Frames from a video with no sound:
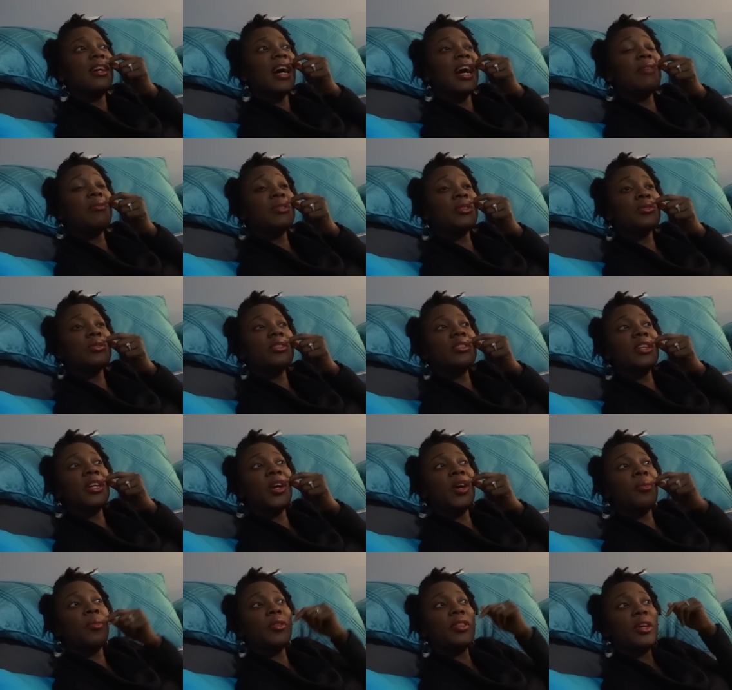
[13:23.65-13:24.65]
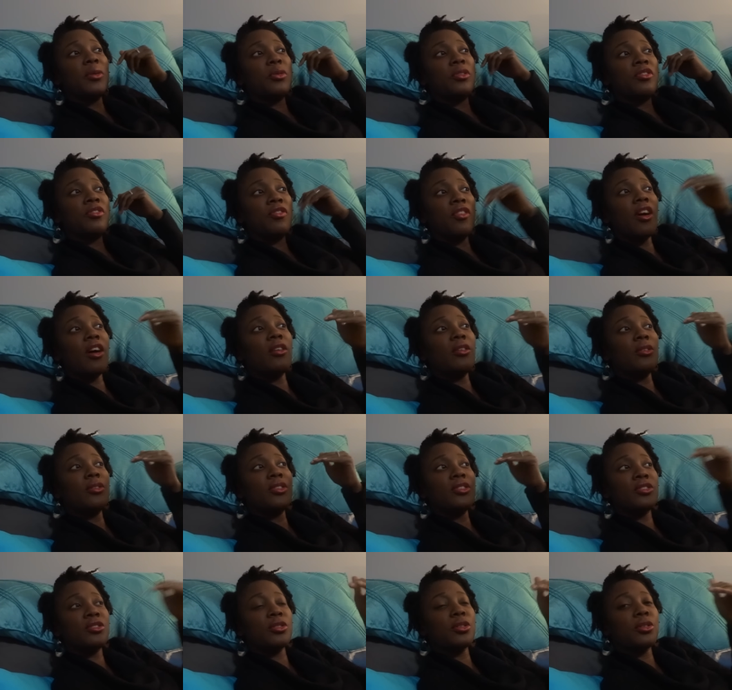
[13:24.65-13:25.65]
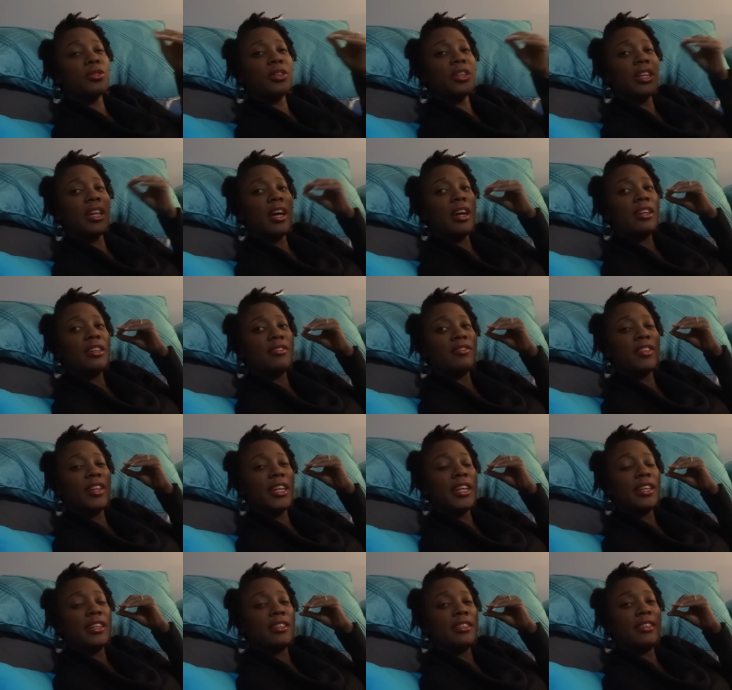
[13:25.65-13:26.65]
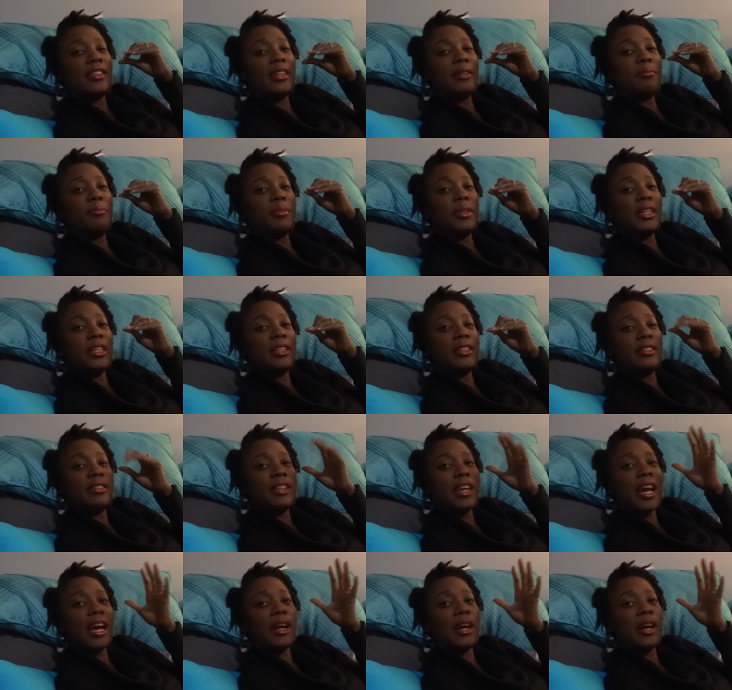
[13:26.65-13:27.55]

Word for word: I was really hoping they would follow the storyline of like them being